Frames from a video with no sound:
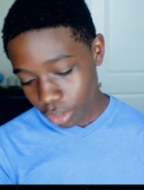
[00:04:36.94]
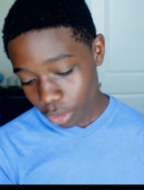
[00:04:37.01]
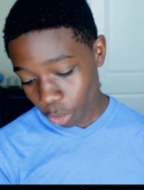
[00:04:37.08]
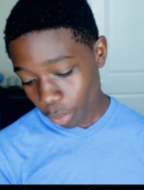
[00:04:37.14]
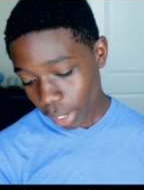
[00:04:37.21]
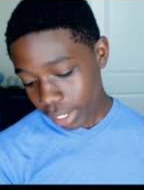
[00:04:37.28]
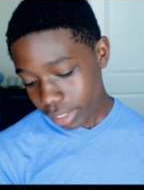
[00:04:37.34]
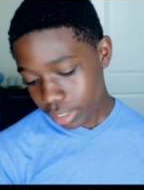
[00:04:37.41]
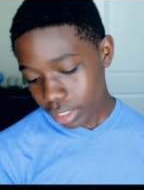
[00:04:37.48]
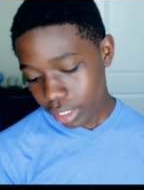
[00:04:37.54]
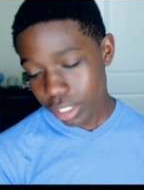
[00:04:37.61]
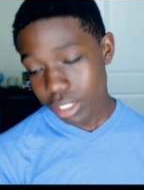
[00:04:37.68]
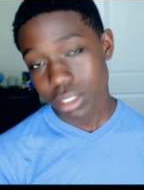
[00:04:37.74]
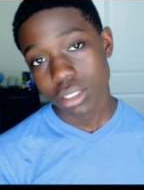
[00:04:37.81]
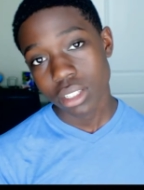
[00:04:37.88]
the weight
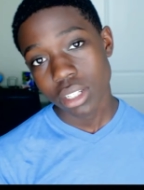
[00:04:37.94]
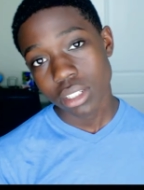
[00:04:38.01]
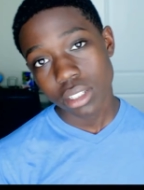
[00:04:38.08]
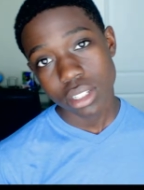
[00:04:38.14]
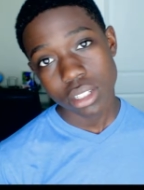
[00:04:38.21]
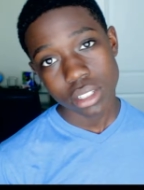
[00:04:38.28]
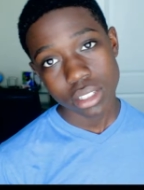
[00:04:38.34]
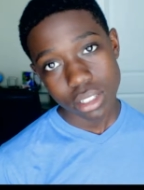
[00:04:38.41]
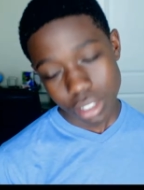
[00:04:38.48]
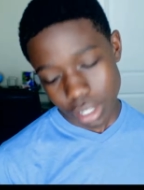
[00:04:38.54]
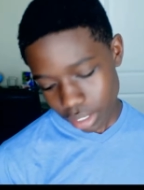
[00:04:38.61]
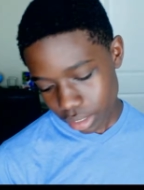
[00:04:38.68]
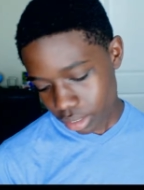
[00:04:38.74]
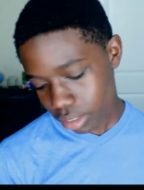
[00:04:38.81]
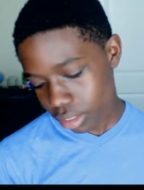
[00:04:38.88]
is
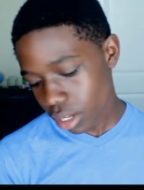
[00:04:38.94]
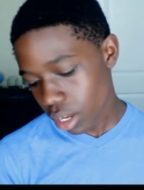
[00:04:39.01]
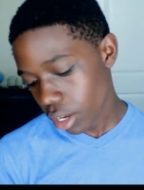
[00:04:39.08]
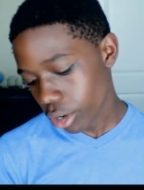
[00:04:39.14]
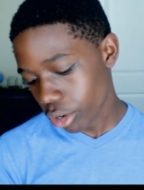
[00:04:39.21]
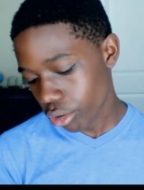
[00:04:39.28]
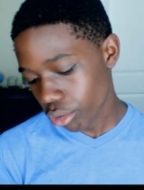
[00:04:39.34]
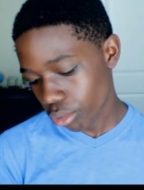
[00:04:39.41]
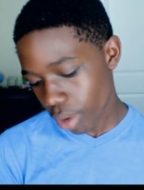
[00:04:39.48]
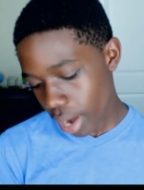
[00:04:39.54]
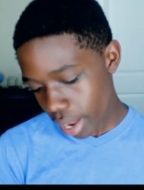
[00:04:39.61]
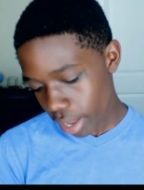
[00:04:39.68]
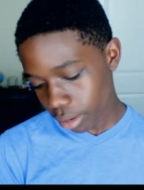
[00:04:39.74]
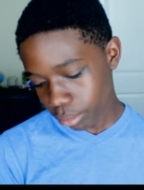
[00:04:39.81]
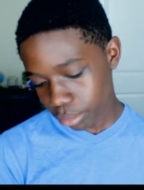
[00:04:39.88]
66
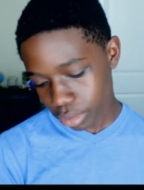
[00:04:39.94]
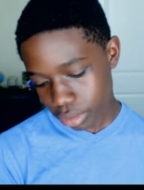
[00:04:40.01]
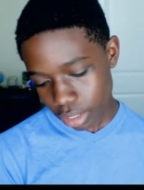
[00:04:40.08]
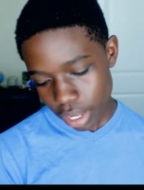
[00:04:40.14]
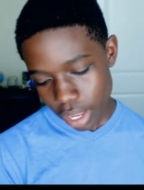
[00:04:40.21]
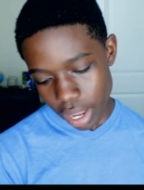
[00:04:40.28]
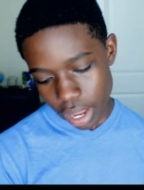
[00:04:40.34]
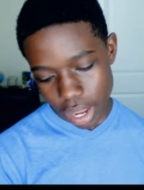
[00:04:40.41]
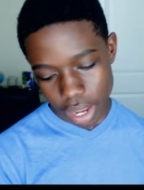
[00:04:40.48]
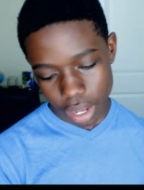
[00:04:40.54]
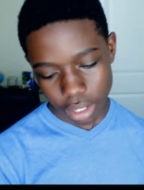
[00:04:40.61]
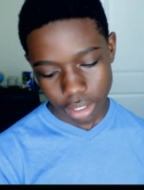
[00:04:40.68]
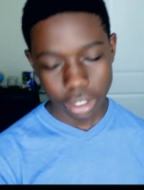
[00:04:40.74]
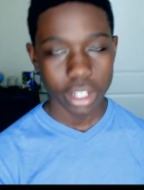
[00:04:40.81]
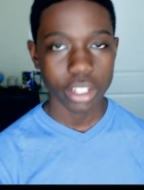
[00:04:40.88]
grams.
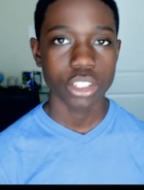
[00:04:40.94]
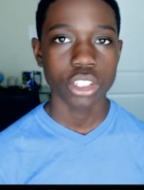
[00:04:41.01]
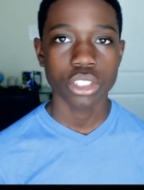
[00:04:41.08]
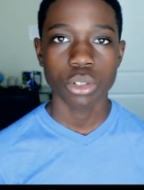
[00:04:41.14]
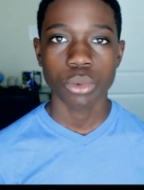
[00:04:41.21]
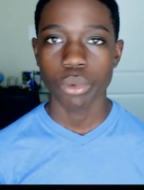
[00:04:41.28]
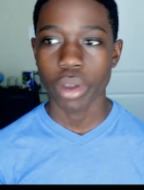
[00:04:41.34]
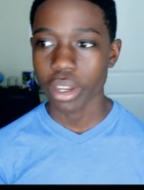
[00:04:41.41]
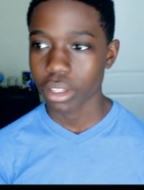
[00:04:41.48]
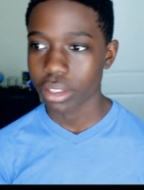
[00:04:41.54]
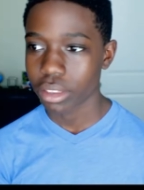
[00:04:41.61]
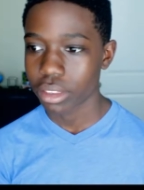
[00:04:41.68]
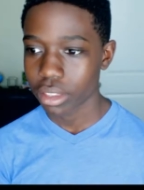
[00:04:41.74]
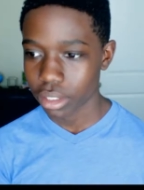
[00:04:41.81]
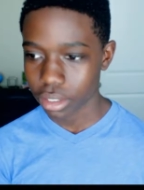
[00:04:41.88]
And it's just a
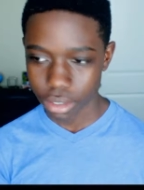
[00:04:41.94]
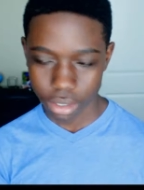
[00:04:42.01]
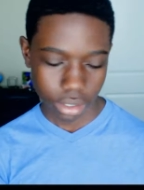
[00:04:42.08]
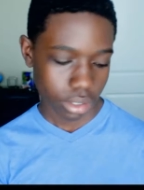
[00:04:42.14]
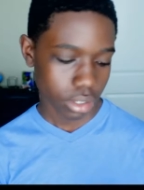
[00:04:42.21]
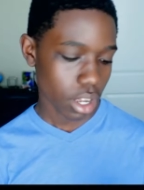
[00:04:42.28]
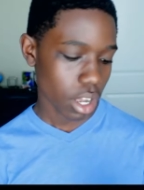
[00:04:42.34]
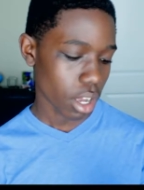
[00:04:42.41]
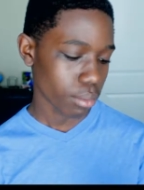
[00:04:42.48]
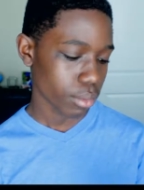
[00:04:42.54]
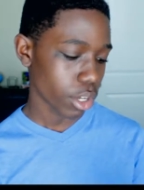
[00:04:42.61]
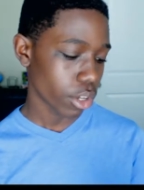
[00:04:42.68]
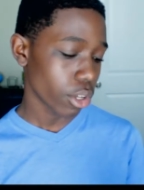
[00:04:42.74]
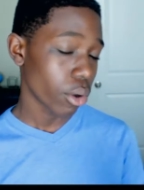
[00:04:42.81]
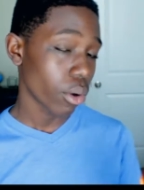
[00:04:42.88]
regular. This
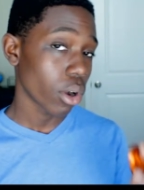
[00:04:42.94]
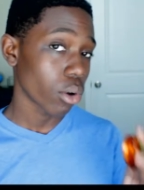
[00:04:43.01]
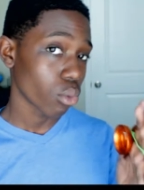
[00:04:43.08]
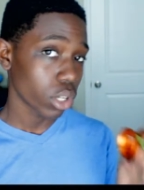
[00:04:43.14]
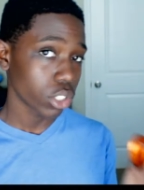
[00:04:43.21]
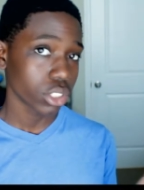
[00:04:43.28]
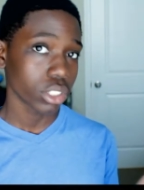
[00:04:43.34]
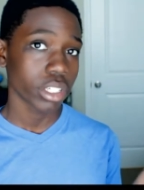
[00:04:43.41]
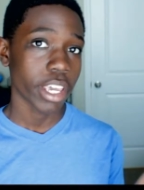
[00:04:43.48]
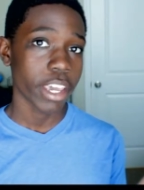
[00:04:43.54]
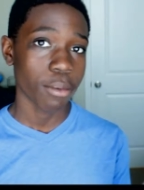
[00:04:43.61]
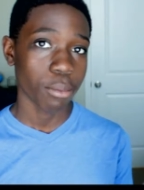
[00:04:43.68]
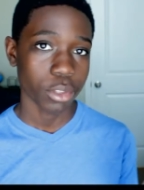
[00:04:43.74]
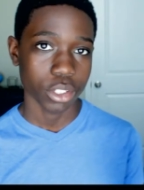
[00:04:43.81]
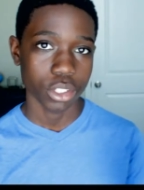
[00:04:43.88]
yo-yo originally
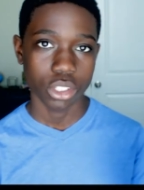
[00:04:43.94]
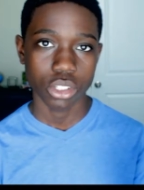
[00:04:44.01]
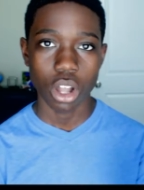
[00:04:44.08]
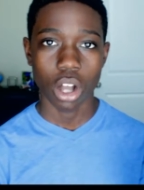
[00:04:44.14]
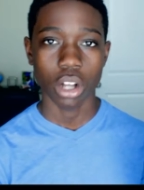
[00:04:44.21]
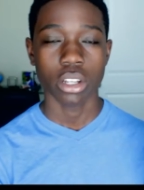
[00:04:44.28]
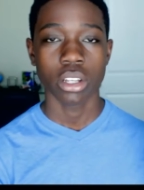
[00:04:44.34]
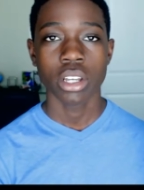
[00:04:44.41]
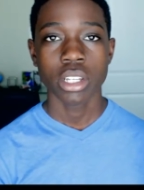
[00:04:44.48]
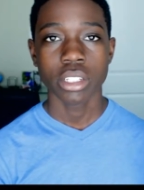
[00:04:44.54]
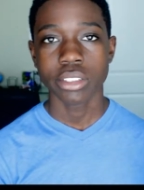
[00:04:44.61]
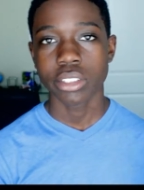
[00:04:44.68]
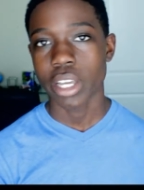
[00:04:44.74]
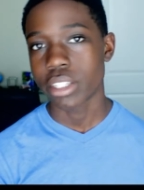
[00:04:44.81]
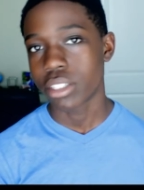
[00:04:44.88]
came with a stock
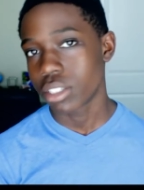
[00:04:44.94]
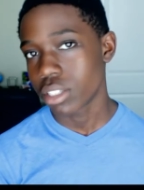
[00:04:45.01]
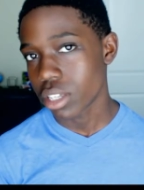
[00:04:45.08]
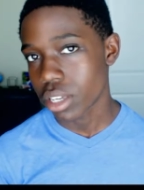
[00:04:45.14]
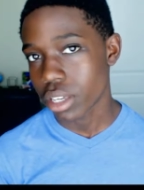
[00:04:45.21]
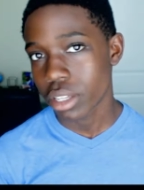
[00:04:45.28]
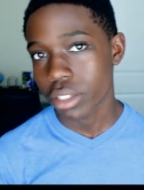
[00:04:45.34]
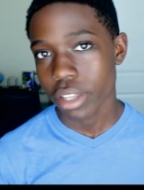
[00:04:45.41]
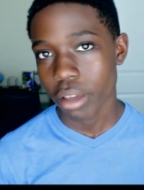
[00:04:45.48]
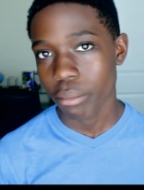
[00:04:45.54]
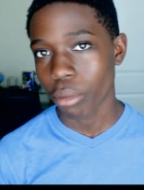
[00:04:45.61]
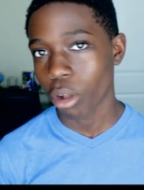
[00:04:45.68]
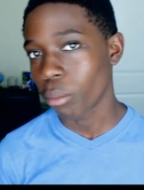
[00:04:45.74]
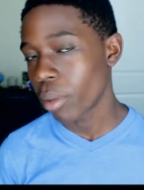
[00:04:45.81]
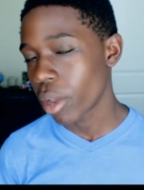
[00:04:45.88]
size C
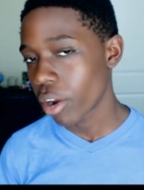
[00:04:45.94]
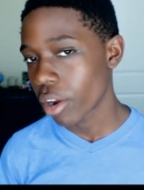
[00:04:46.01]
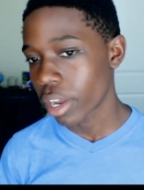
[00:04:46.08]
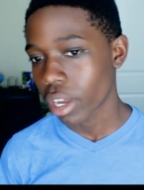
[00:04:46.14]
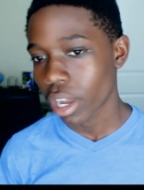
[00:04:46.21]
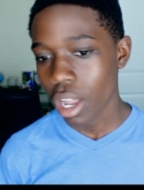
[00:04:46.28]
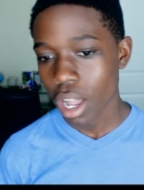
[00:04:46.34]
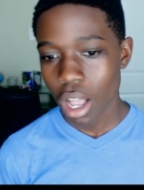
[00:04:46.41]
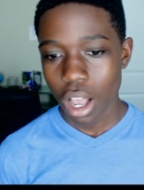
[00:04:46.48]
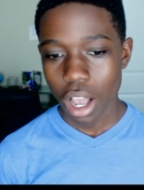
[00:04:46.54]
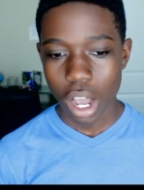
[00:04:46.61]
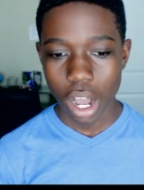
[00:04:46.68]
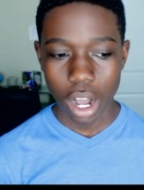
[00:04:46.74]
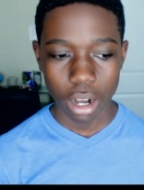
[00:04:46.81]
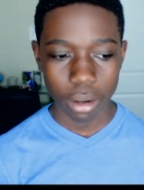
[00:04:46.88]
10-ball bearing,
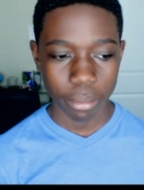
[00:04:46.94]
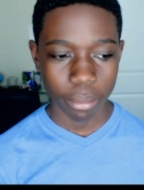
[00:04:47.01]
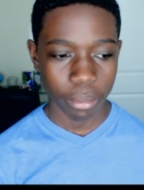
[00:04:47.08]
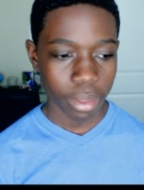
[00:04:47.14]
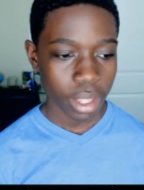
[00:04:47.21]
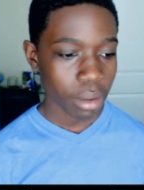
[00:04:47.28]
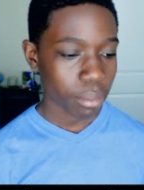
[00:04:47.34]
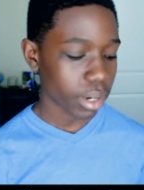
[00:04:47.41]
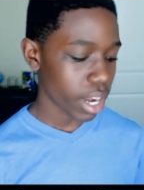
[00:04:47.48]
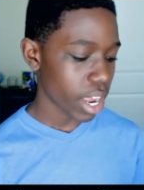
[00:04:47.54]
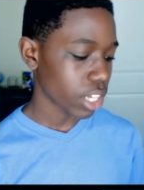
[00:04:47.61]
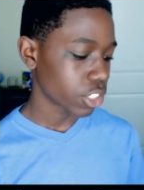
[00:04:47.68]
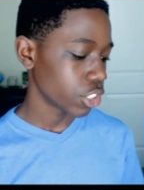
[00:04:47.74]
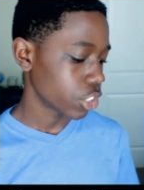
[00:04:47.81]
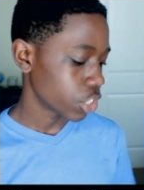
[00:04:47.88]
but I
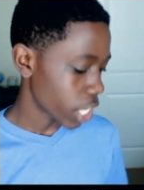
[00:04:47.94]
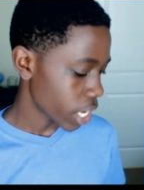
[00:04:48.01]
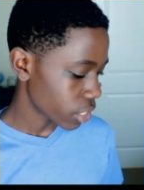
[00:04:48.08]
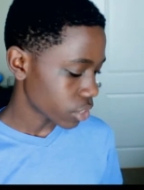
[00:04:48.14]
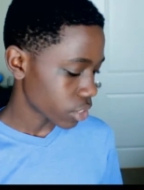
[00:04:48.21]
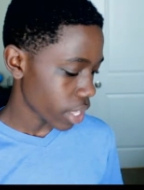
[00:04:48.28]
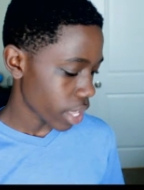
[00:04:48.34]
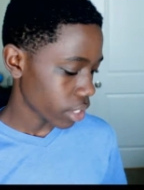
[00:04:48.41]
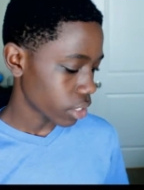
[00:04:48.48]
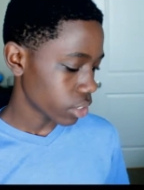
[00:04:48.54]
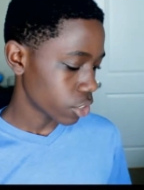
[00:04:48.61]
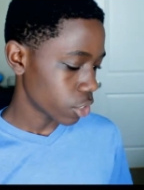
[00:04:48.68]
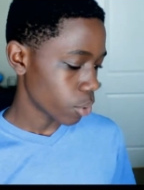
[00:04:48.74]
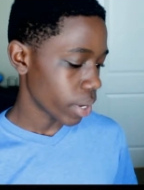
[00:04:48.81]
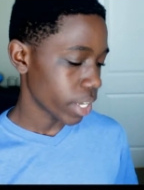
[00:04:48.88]
actually changed that
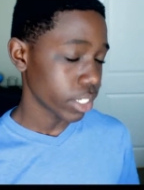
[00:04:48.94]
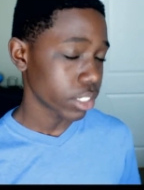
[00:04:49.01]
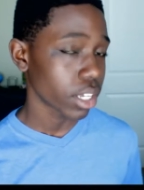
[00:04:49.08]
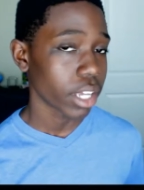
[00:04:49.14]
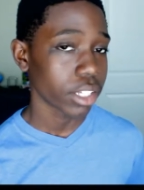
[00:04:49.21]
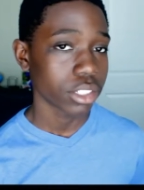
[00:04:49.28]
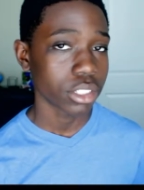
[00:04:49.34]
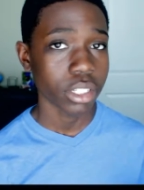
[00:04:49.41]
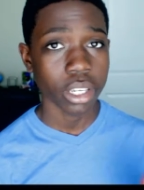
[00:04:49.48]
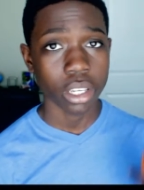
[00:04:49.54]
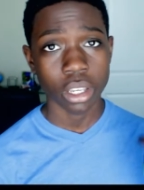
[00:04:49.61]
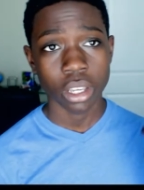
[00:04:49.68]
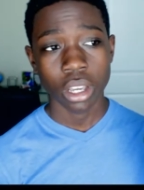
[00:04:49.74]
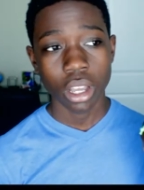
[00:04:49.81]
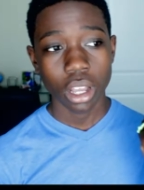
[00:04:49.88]
to a size
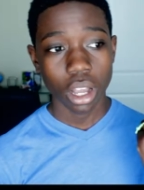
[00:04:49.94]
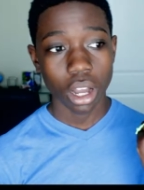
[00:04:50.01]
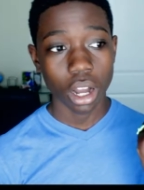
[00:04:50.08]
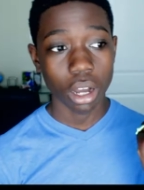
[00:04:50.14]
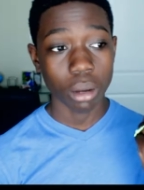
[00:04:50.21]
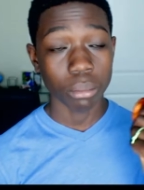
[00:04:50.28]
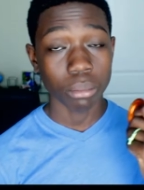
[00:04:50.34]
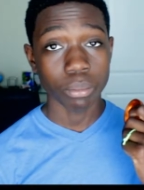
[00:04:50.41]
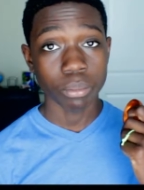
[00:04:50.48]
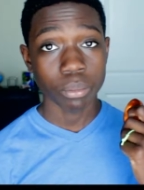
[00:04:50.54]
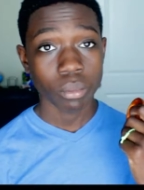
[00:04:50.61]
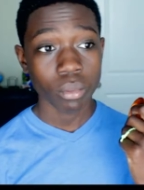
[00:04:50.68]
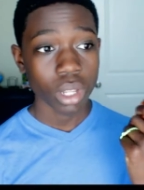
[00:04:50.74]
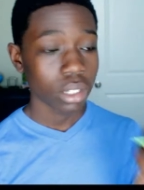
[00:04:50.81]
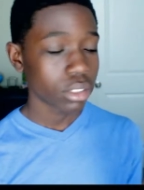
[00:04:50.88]
C
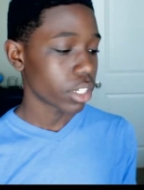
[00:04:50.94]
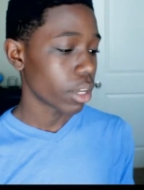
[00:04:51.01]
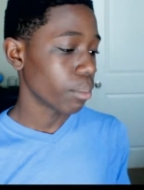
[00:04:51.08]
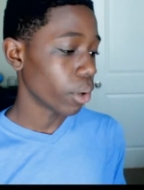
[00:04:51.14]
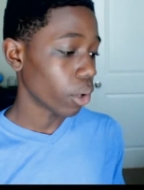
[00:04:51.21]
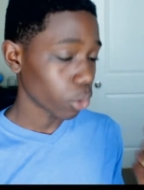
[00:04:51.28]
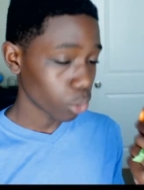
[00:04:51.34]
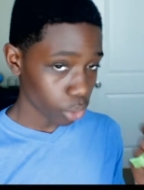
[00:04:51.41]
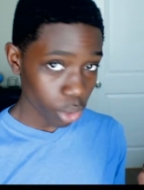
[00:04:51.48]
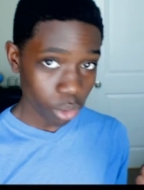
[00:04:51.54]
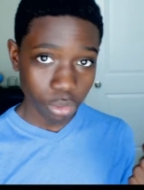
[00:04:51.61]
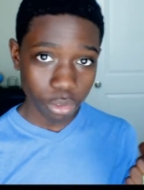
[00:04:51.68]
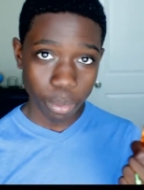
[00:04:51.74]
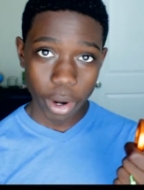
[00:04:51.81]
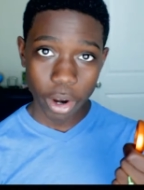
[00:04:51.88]
10-ball
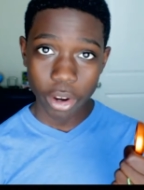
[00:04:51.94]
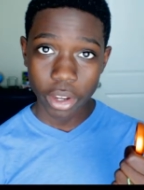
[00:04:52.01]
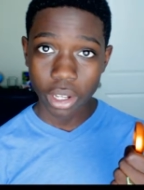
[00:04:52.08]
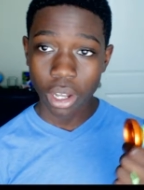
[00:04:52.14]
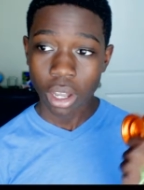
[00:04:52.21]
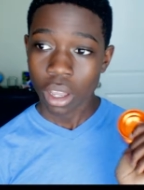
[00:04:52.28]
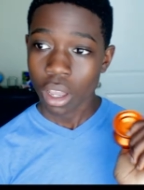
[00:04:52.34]
grooved bearing